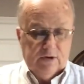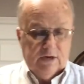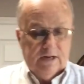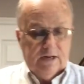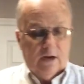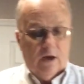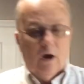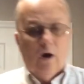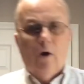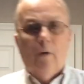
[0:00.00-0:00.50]
Let
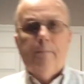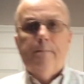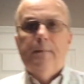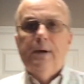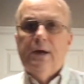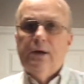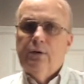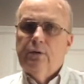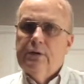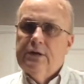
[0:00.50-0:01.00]
all
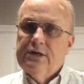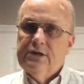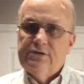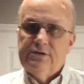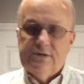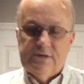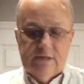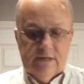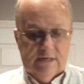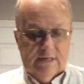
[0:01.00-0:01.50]

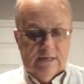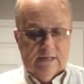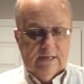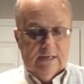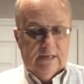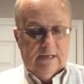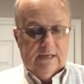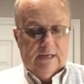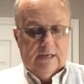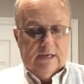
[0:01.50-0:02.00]
bitterness
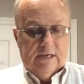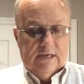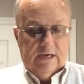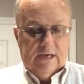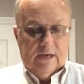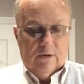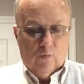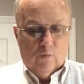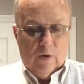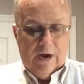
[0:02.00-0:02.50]

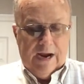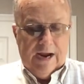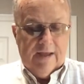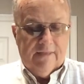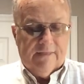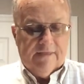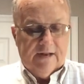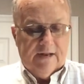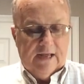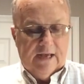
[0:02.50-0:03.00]
and
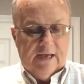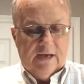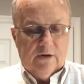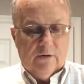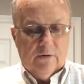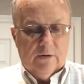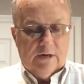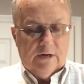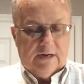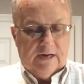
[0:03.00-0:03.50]
wrath and
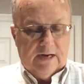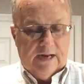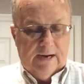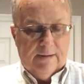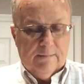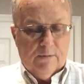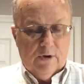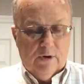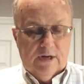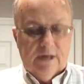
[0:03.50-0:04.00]
anger and
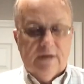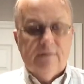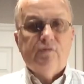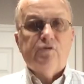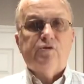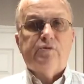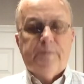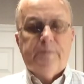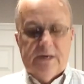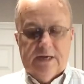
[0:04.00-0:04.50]
clamor and evil
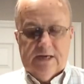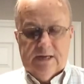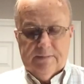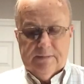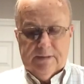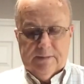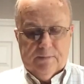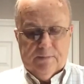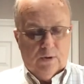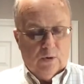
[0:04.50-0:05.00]
speaking
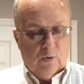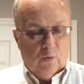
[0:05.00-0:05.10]
be put